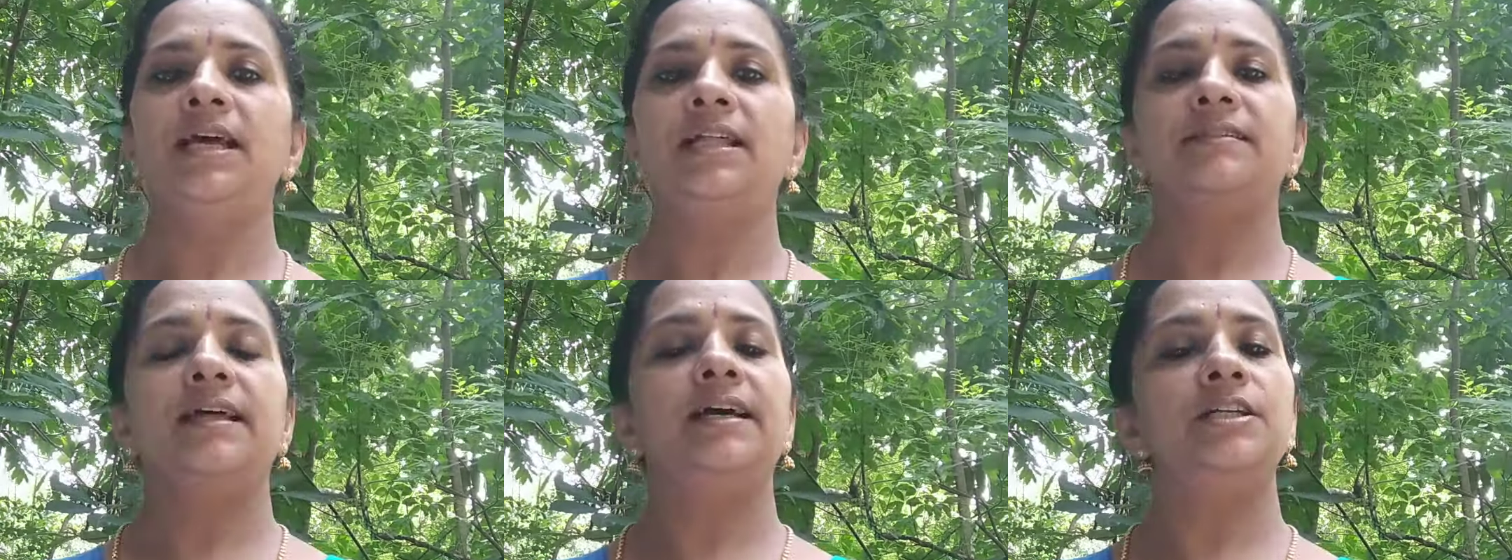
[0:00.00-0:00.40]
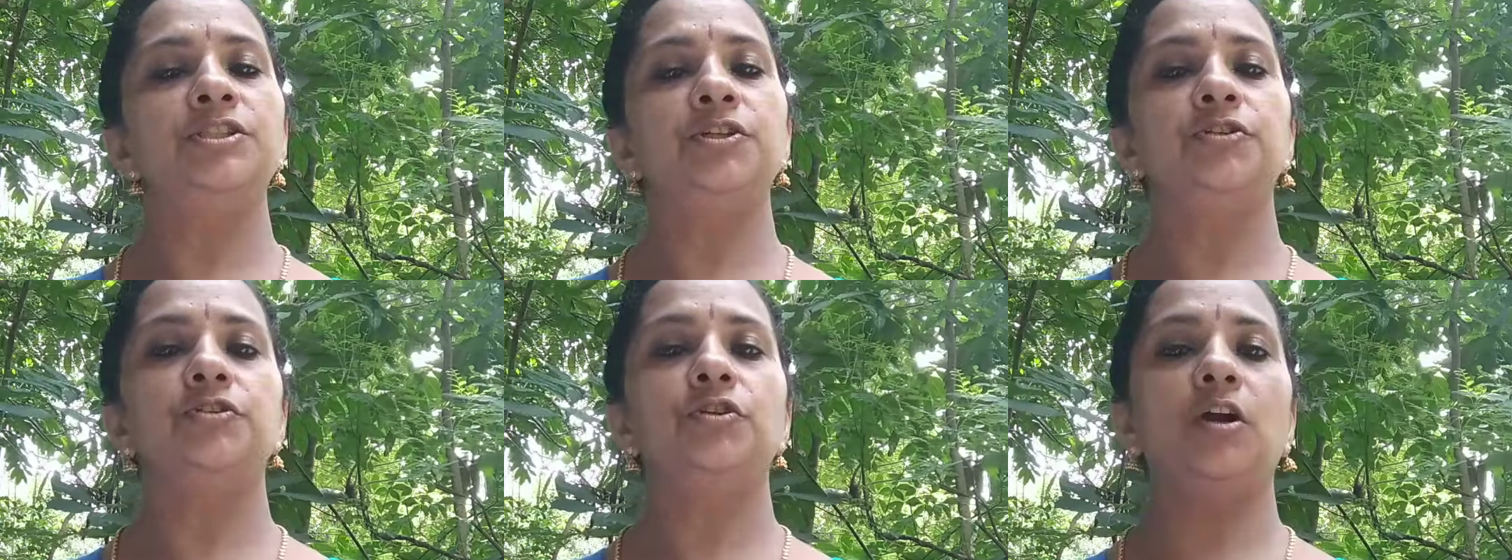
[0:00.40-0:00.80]
There
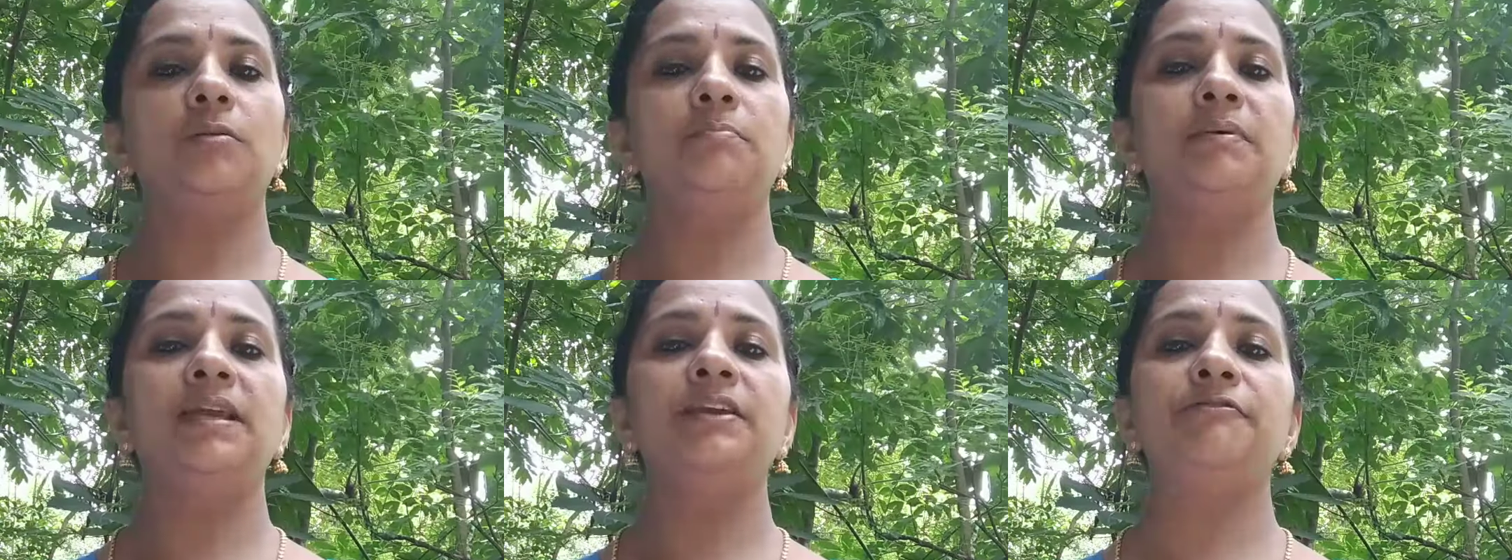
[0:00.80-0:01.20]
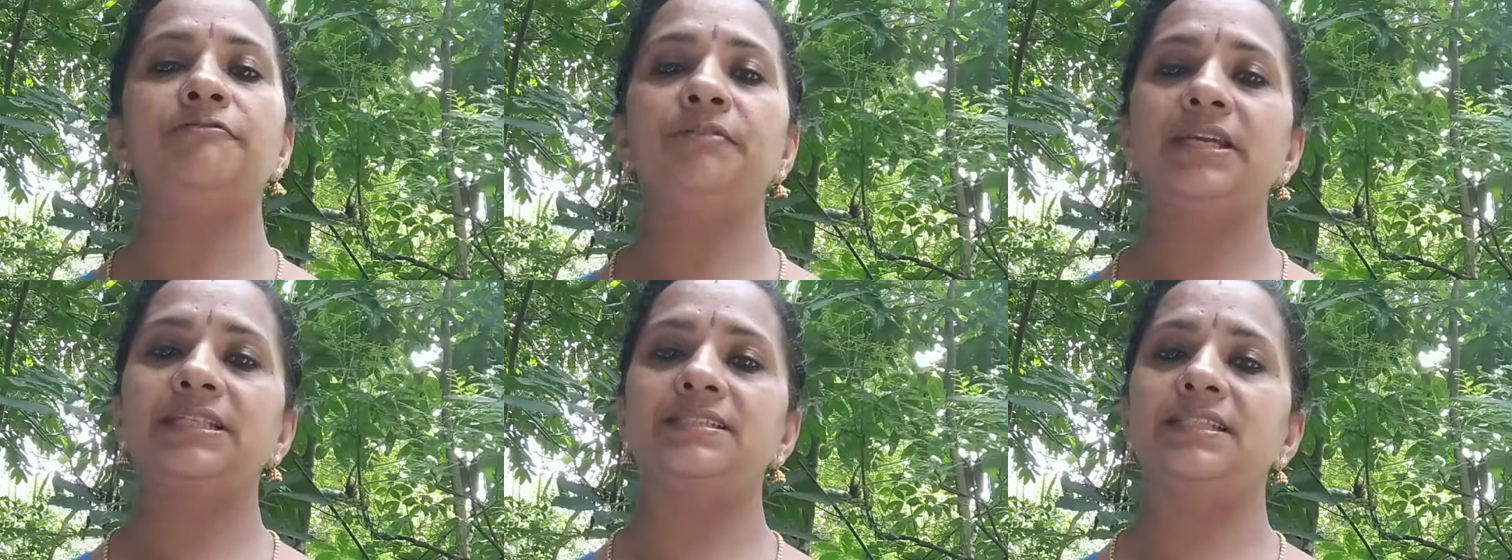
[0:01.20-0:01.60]
should not be
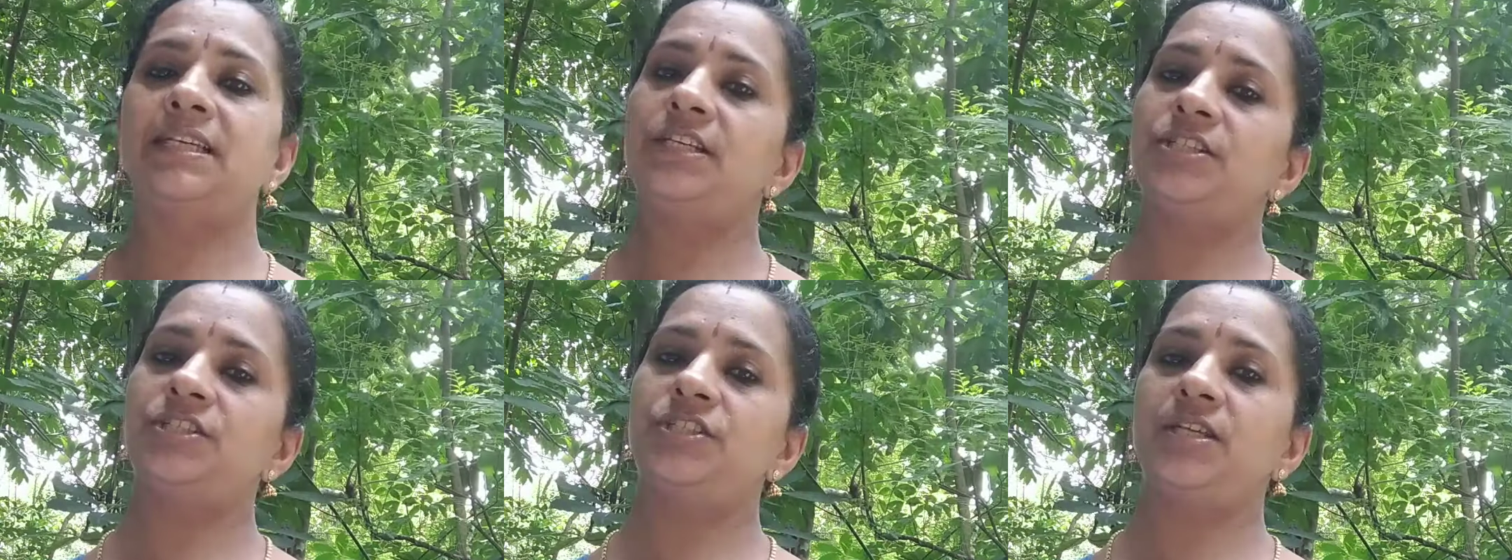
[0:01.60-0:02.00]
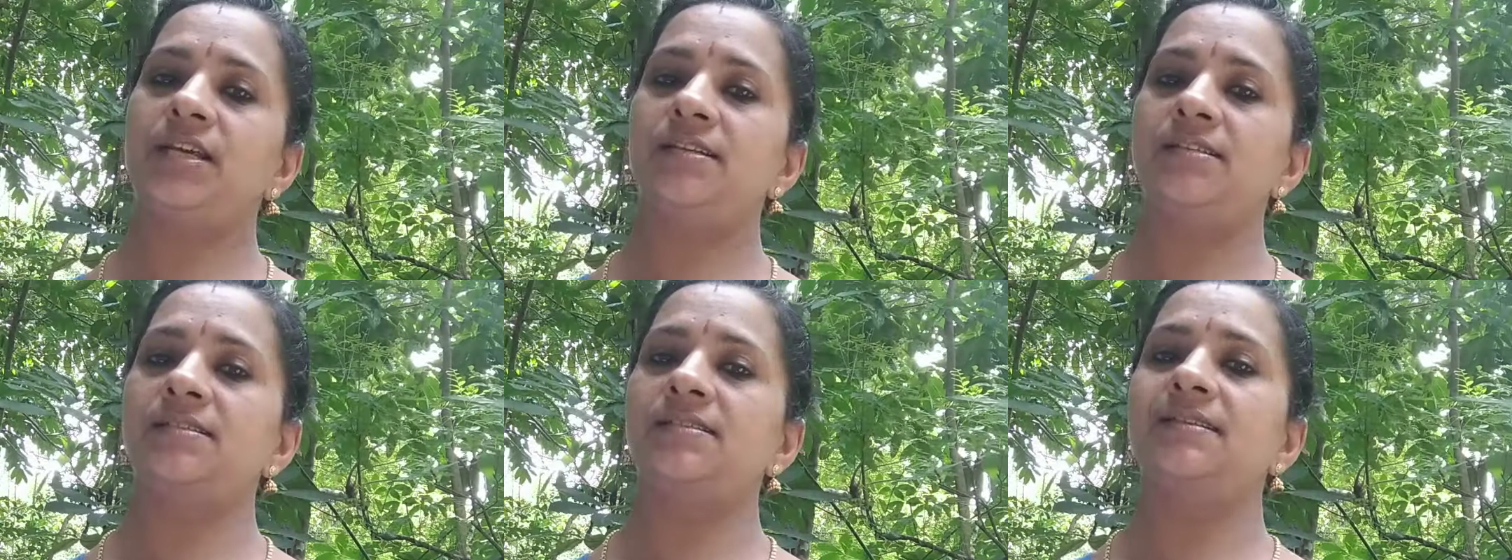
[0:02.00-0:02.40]

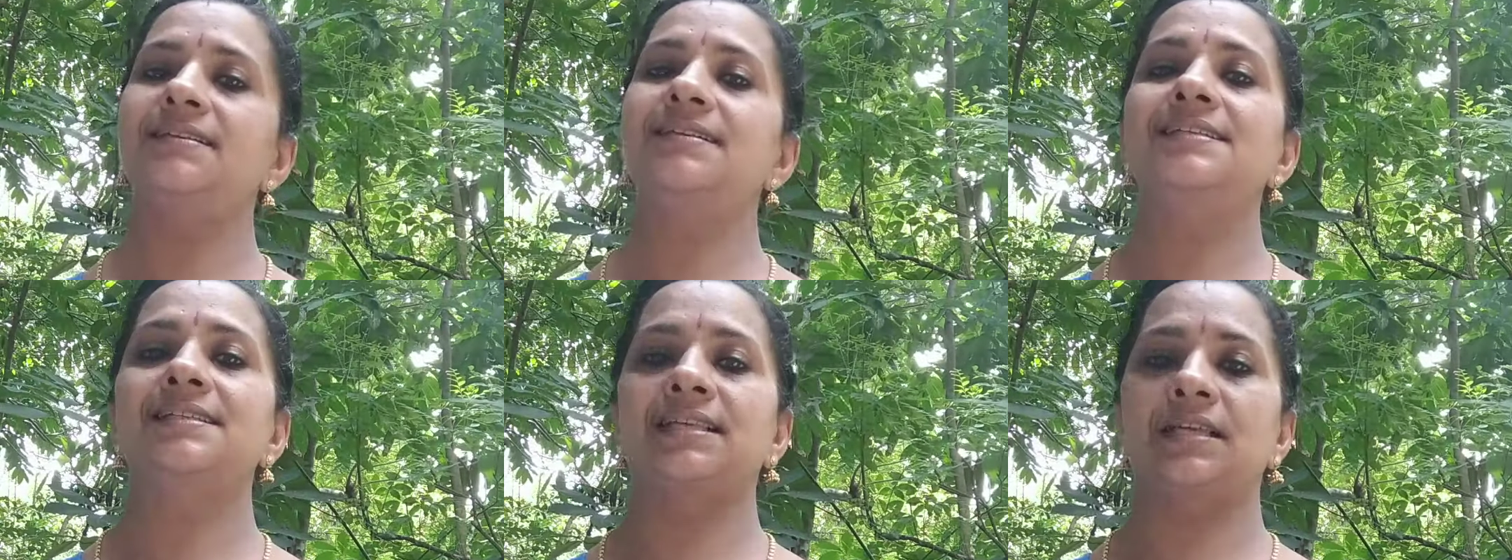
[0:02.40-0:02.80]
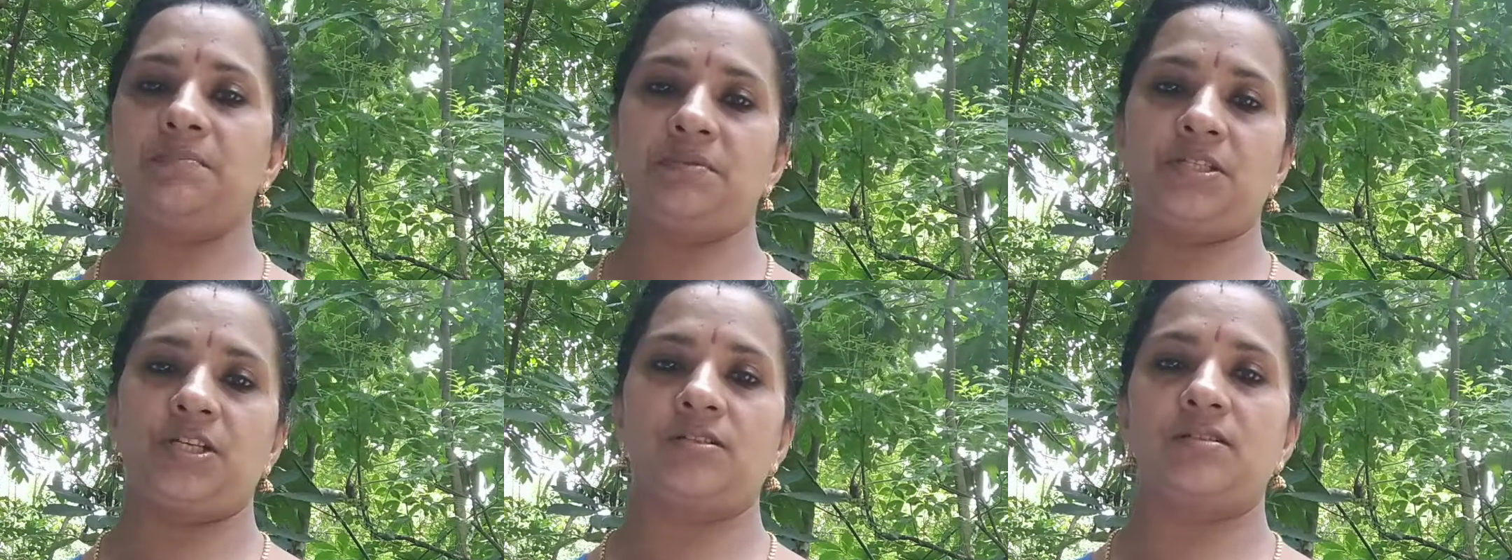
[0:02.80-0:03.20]
fictitious
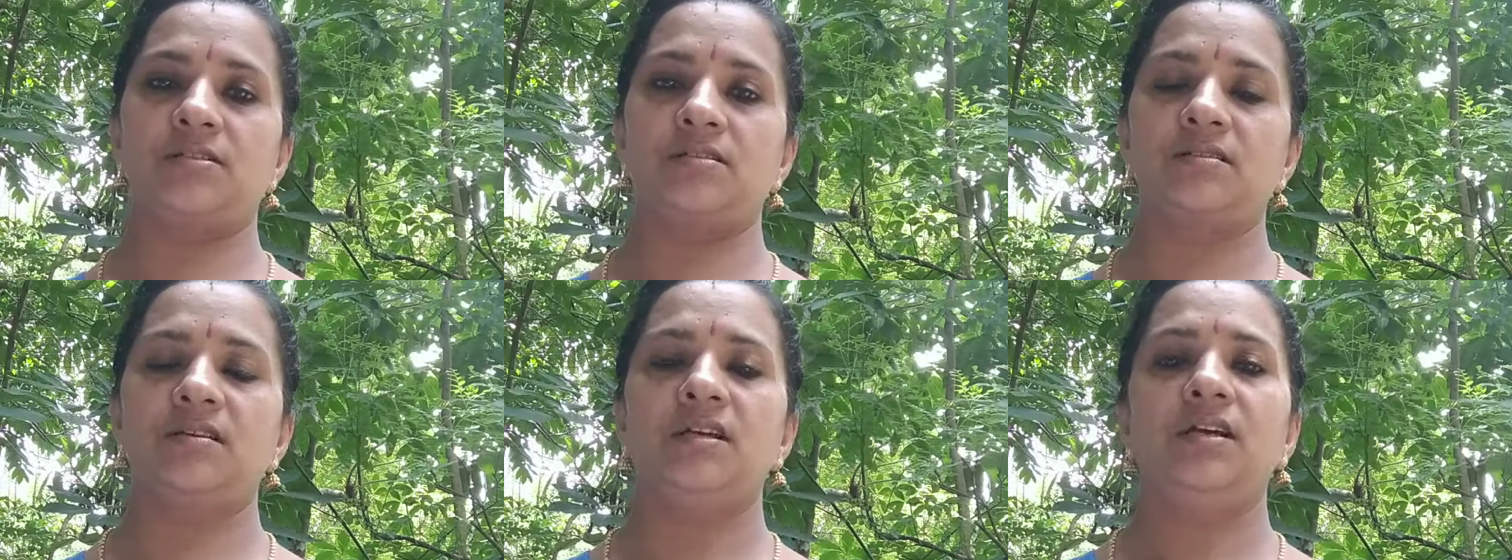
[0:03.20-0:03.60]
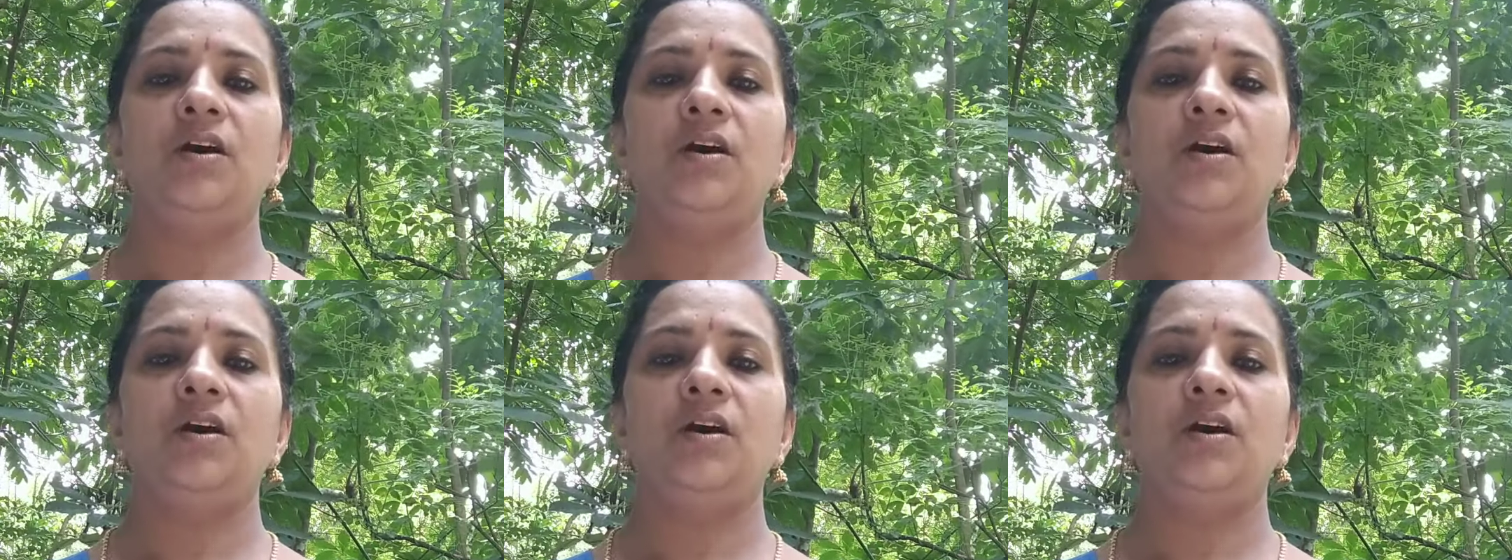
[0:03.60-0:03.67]
descriptions